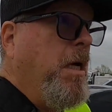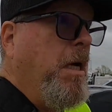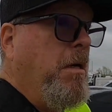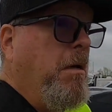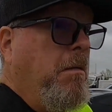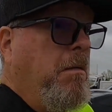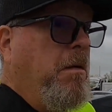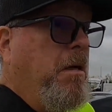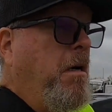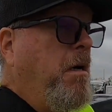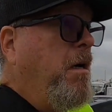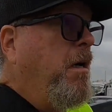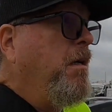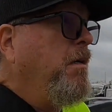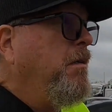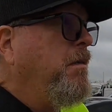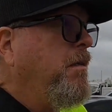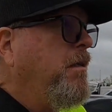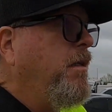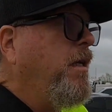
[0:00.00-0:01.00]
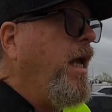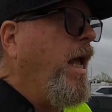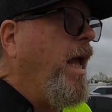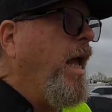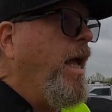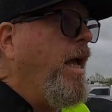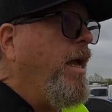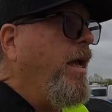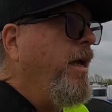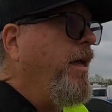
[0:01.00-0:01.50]
another car
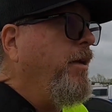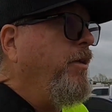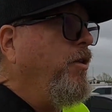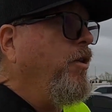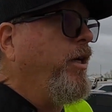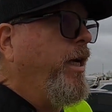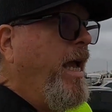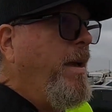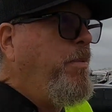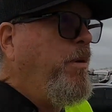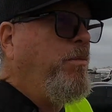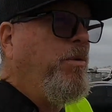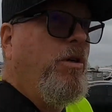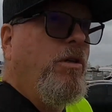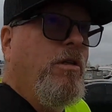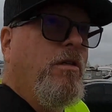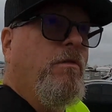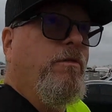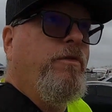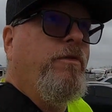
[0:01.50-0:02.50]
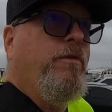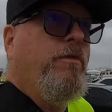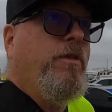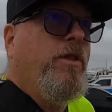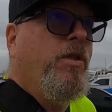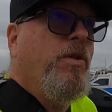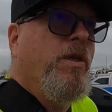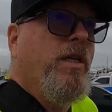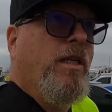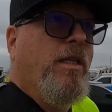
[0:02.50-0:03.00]
and you're capable of
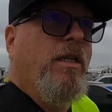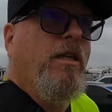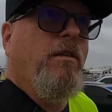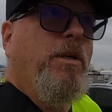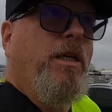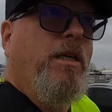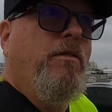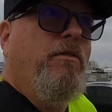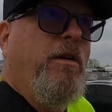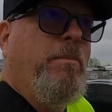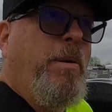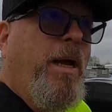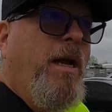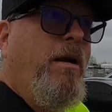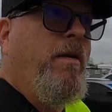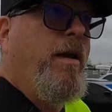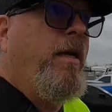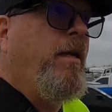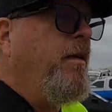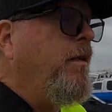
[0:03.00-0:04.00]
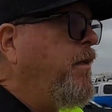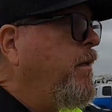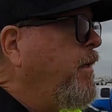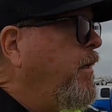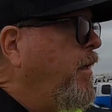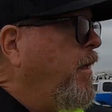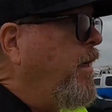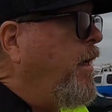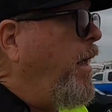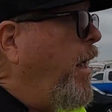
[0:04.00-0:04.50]
doing a bit of repairing,
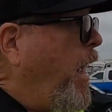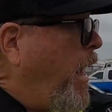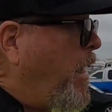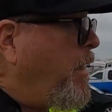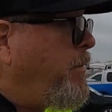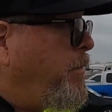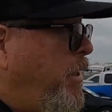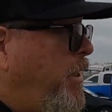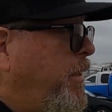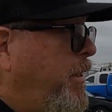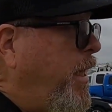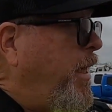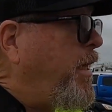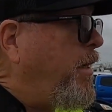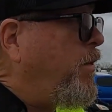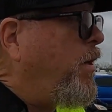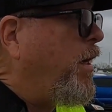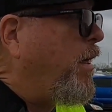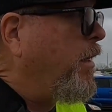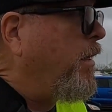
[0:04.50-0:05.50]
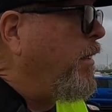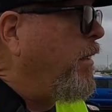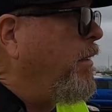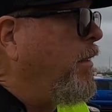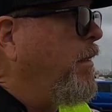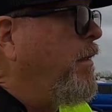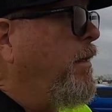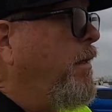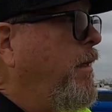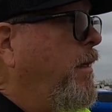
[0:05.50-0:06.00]
I'm going to tell you what.
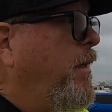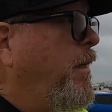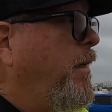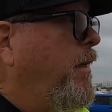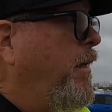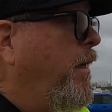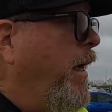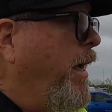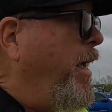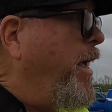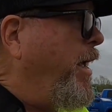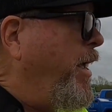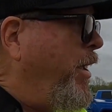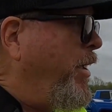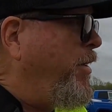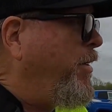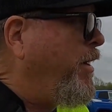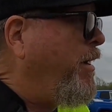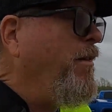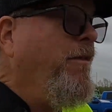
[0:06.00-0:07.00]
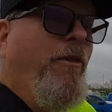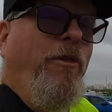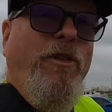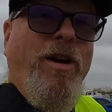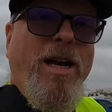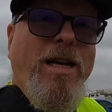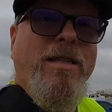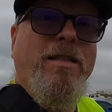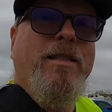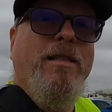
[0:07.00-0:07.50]
You can
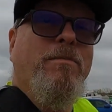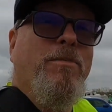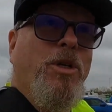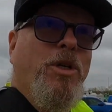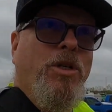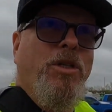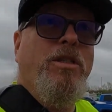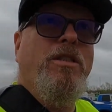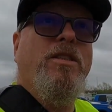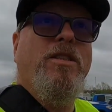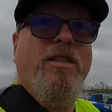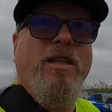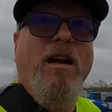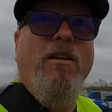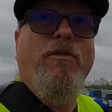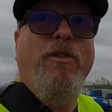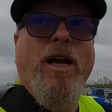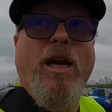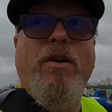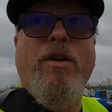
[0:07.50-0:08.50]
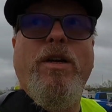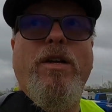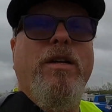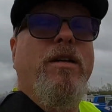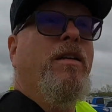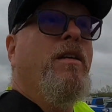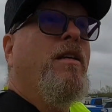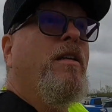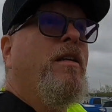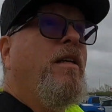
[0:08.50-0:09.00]
find some good stuff out
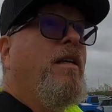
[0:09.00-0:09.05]
here.